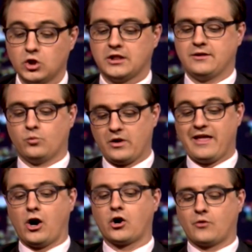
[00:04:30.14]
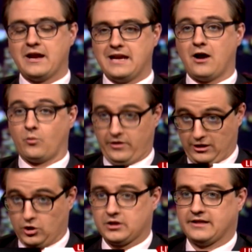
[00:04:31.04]
look like where they are right now and where
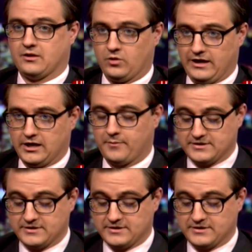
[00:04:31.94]
they look like they will end